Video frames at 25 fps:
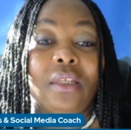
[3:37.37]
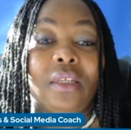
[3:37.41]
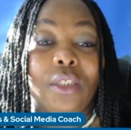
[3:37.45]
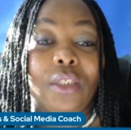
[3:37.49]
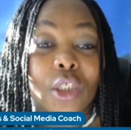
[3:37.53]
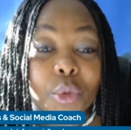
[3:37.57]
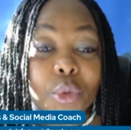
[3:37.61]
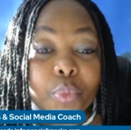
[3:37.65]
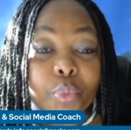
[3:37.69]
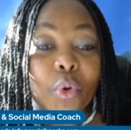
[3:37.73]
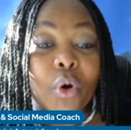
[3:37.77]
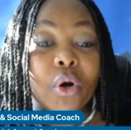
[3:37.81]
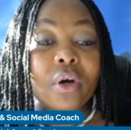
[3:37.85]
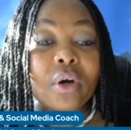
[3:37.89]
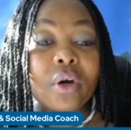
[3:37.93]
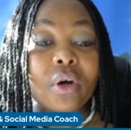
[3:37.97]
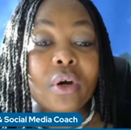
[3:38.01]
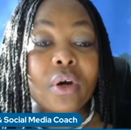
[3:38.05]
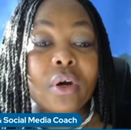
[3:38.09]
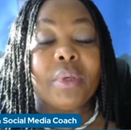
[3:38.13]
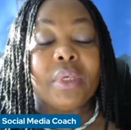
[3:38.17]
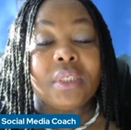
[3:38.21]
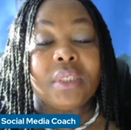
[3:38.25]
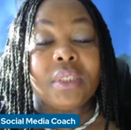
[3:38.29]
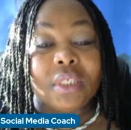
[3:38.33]
This
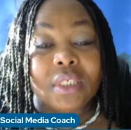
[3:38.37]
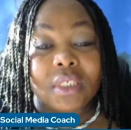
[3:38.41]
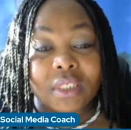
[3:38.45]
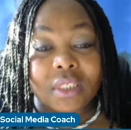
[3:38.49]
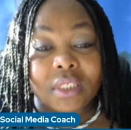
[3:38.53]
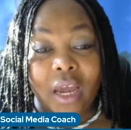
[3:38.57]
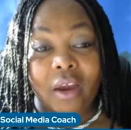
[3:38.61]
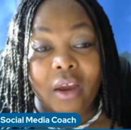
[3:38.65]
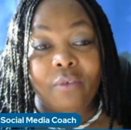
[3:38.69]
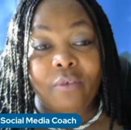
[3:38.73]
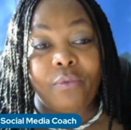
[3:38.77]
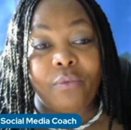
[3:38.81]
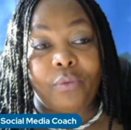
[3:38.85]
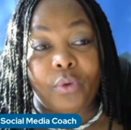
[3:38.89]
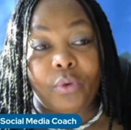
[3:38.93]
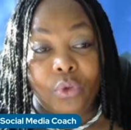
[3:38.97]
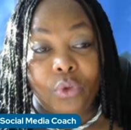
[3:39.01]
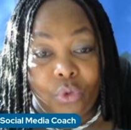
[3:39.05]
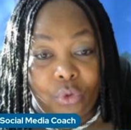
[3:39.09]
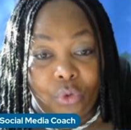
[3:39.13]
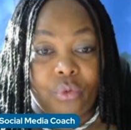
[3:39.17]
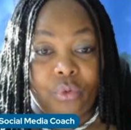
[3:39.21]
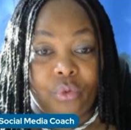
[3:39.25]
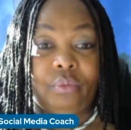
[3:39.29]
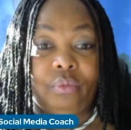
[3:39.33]
program is designed for
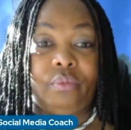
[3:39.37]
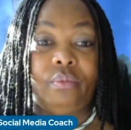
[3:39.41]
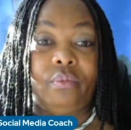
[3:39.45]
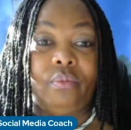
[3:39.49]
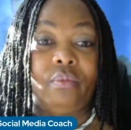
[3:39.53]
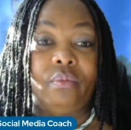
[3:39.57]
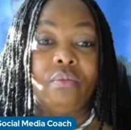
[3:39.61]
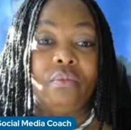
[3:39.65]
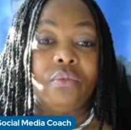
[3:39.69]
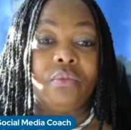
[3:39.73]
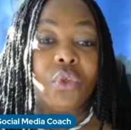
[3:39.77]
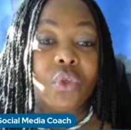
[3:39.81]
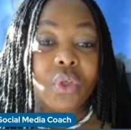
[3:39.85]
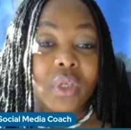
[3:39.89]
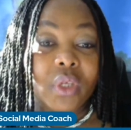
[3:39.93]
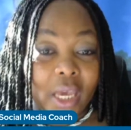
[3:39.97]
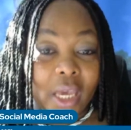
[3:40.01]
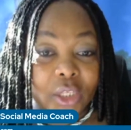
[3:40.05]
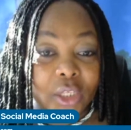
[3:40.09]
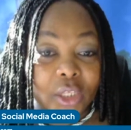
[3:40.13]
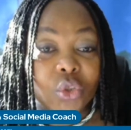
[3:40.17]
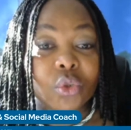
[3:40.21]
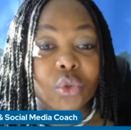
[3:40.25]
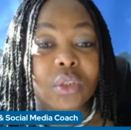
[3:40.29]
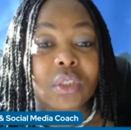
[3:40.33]
you, to
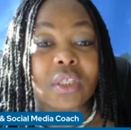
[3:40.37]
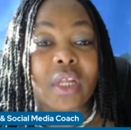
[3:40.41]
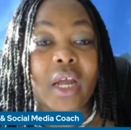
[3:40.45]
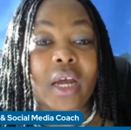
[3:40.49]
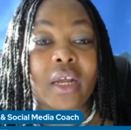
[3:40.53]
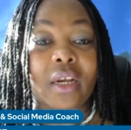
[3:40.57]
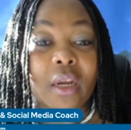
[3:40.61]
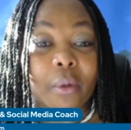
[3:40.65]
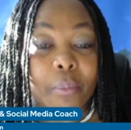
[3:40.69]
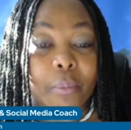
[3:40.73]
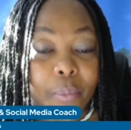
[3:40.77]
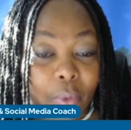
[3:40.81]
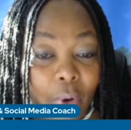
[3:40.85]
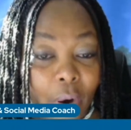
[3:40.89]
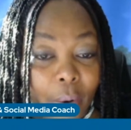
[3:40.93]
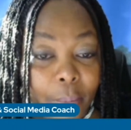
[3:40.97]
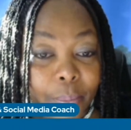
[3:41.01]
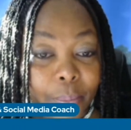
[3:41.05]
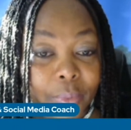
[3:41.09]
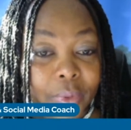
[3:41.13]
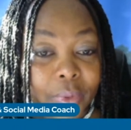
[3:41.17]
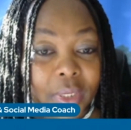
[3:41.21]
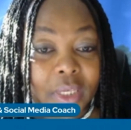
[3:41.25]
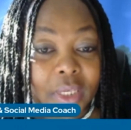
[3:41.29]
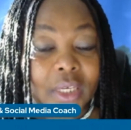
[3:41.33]
get you started
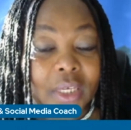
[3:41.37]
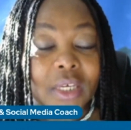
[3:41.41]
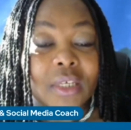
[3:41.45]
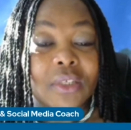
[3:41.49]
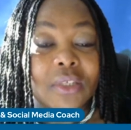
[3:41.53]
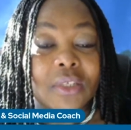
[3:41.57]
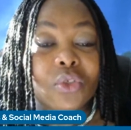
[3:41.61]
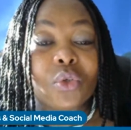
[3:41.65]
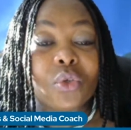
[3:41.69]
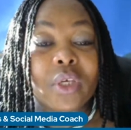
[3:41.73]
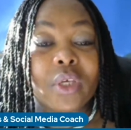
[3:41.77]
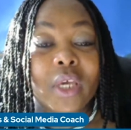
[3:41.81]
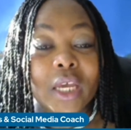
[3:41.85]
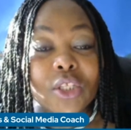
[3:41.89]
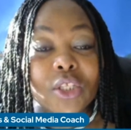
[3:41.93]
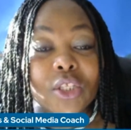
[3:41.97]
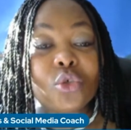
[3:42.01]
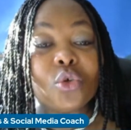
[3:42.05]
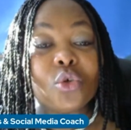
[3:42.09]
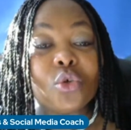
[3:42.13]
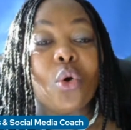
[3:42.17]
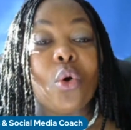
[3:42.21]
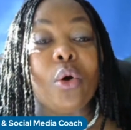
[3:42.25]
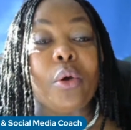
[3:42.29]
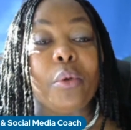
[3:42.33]
properly, to
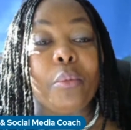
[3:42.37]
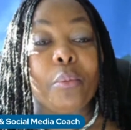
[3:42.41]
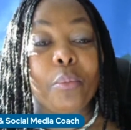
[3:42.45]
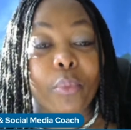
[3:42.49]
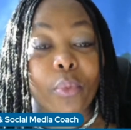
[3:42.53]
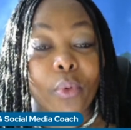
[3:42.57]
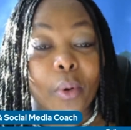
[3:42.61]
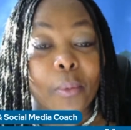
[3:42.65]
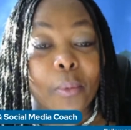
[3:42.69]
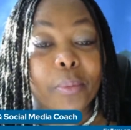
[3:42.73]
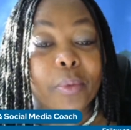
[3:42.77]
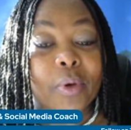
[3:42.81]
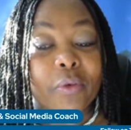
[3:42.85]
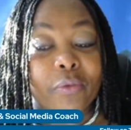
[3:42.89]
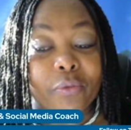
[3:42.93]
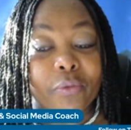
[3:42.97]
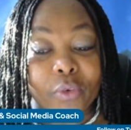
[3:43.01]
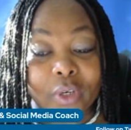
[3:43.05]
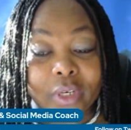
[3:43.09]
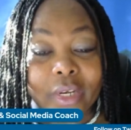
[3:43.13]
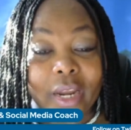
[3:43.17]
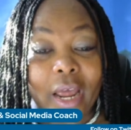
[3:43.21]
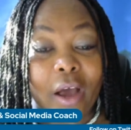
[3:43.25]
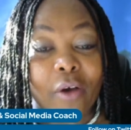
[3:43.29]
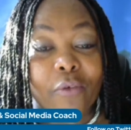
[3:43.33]
get you going properly
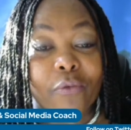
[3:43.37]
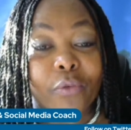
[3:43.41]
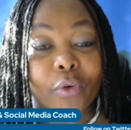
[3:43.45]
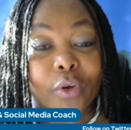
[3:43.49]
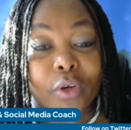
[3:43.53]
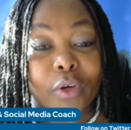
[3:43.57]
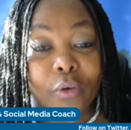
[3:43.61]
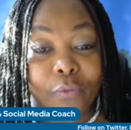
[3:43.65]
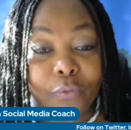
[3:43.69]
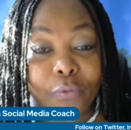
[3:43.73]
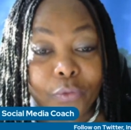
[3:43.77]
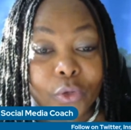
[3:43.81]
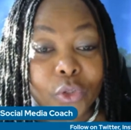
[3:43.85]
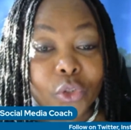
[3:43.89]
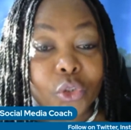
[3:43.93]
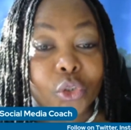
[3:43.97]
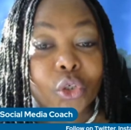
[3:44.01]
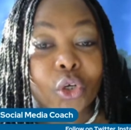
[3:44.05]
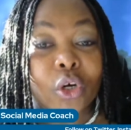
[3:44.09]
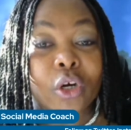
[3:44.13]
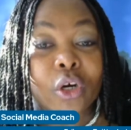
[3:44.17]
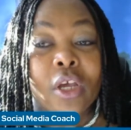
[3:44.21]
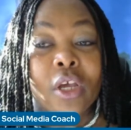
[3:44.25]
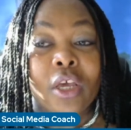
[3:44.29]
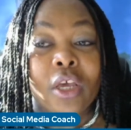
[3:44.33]
for now, for the
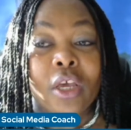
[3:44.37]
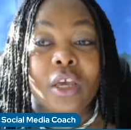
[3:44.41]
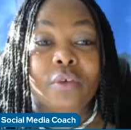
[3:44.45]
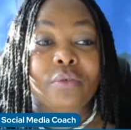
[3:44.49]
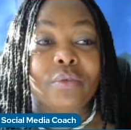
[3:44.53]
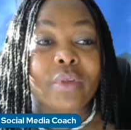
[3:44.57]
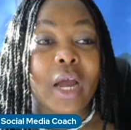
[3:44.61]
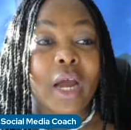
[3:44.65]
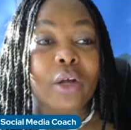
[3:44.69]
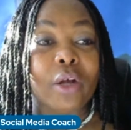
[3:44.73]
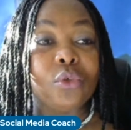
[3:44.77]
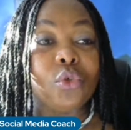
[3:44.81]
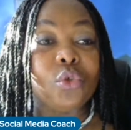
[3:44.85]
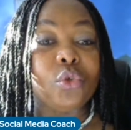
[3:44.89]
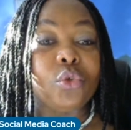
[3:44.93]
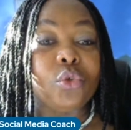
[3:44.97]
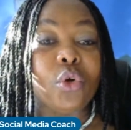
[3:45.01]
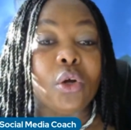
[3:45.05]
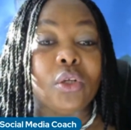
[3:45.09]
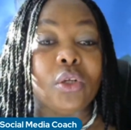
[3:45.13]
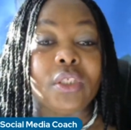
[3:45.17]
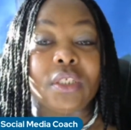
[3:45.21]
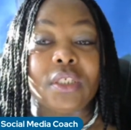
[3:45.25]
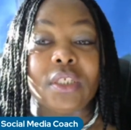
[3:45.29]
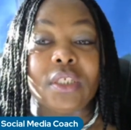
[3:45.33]
future. If down the
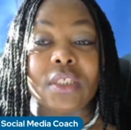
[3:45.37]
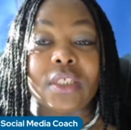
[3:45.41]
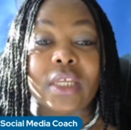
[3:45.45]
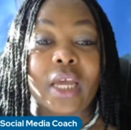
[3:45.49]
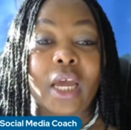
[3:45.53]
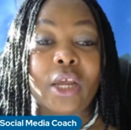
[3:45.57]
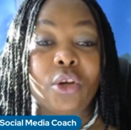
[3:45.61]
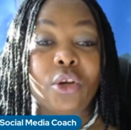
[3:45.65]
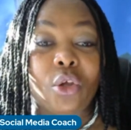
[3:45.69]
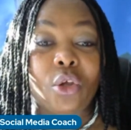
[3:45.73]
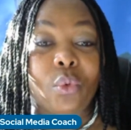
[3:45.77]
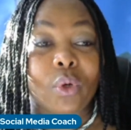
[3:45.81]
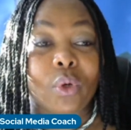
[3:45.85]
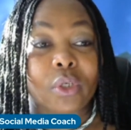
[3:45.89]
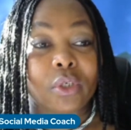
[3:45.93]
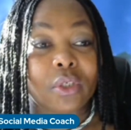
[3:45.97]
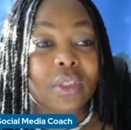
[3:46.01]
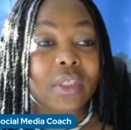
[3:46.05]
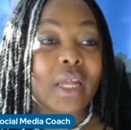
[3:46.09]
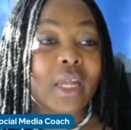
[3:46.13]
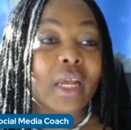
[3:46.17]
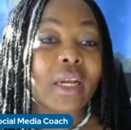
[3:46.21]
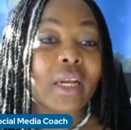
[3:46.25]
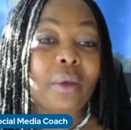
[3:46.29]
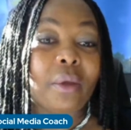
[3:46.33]
road you decide you
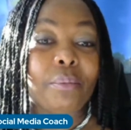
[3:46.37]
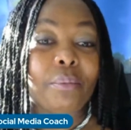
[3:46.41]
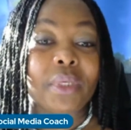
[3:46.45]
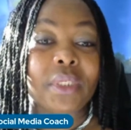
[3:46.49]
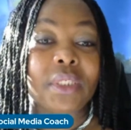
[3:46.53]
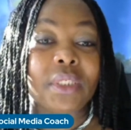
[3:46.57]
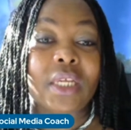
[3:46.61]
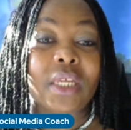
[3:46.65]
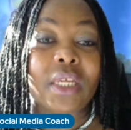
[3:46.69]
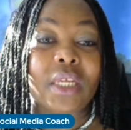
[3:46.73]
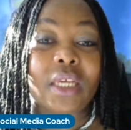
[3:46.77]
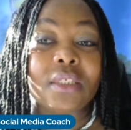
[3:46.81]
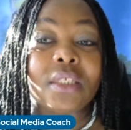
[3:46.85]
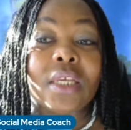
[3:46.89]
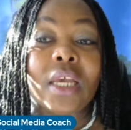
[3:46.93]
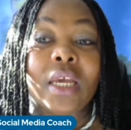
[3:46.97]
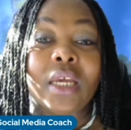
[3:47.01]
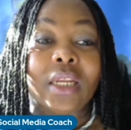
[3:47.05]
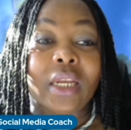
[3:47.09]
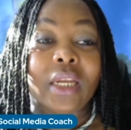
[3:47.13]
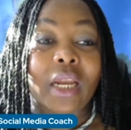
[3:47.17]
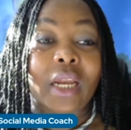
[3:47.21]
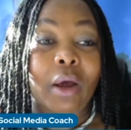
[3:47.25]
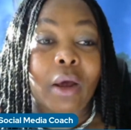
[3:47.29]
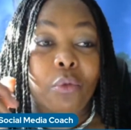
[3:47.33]
want to start a business,
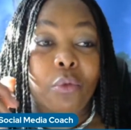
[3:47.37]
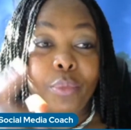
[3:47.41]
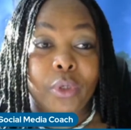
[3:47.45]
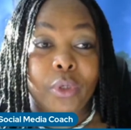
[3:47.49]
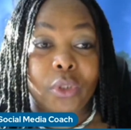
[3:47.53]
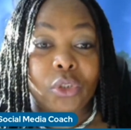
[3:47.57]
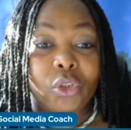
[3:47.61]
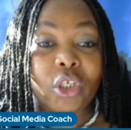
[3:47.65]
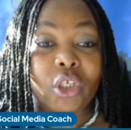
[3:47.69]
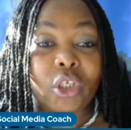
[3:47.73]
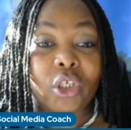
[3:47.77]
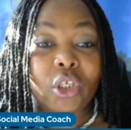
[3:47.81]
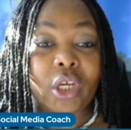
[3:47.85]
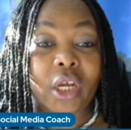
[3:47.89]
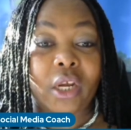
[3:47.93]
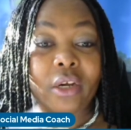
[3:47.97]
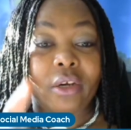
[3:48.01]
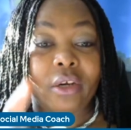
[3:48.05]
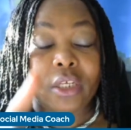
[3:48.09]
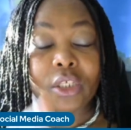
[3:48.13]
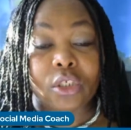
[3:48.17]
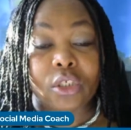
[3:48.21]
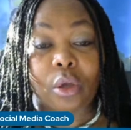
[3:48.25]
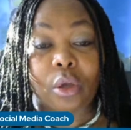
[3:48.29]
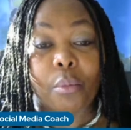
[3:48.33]
I will be
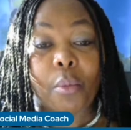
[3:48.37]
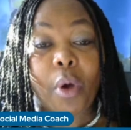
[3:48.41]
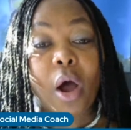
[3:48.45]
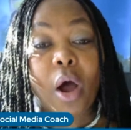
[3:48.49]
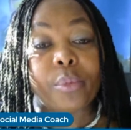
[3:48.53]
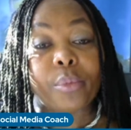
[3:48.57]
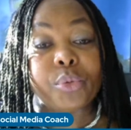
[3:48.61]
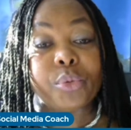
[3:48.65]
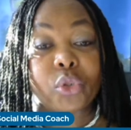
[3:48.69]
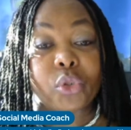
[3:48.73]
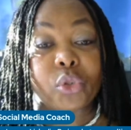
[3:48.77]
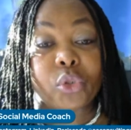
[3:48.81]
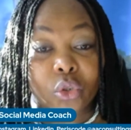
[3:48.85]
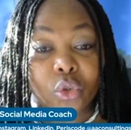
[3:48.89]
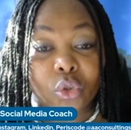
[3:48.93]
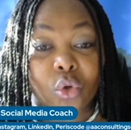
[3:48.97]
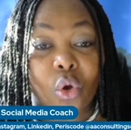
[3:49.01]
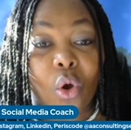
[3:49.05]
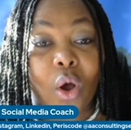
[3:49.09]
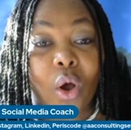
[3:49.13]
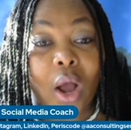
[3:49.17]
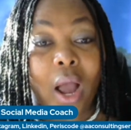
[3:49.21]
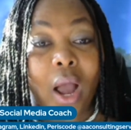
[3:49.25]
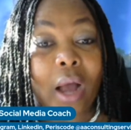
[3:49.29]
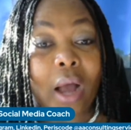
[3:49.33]
sharing some options
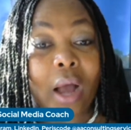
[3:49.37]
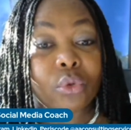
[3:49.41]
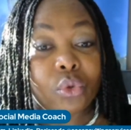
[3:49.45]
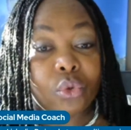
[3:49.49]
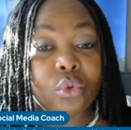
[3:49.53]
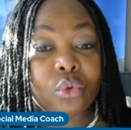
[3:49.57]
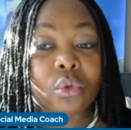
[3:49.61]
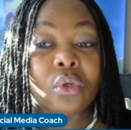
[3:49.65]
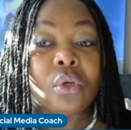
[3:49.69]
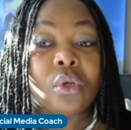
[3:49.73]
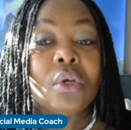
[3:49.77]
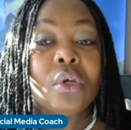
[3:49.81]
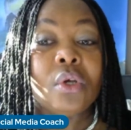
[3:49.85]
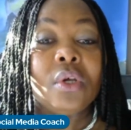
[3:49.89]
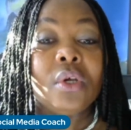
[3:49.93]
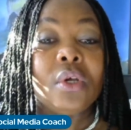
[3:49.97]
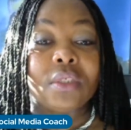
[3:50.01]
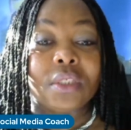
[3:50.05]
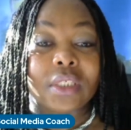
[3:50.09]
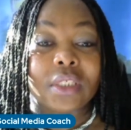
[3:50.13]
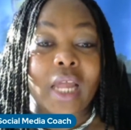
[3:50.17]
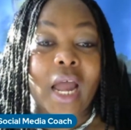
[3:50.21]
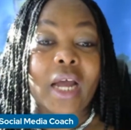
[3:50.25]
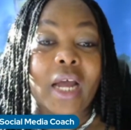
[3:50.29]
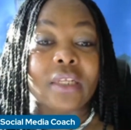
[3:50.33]
on how to
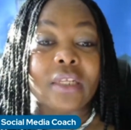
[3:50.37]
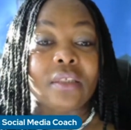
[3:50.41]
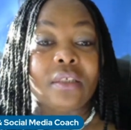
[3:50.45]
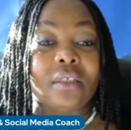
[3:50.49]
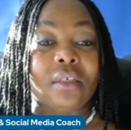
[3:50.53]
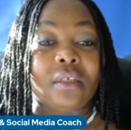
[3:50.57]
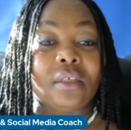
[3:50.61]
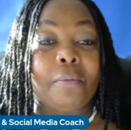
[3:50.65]
start